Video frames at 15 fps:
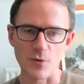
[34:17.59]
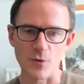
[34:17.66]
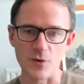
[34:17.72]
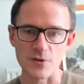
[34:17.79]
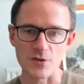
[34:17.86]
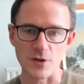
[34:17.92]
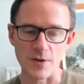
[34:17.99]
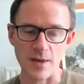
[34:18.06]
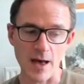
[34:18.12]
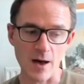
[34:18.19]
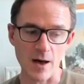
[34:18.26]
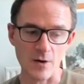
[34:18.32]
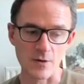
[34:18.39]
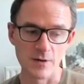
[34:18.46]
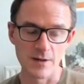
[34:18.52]
And so
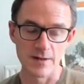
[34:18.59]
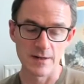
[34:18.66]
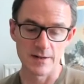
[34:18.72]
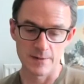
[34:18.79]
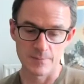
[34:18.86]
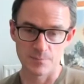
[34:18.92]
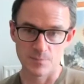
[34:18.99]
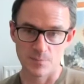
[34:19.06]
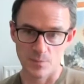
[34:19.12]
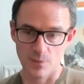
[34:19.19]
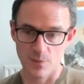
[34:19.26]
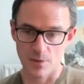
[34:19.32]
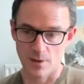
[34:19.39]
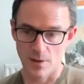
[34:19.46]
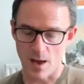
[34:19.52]
now
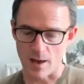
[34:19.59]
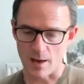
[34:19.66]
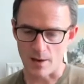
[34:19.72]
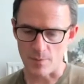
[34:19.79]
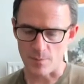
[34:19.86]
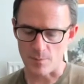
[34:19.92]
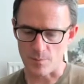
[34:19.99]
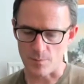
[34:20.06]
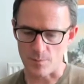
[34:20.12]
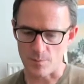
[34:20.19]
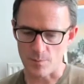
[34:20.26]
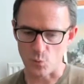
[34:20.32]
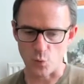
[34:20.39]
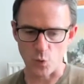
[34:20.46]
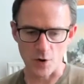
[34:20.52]

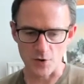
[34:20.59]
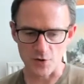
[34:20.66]
1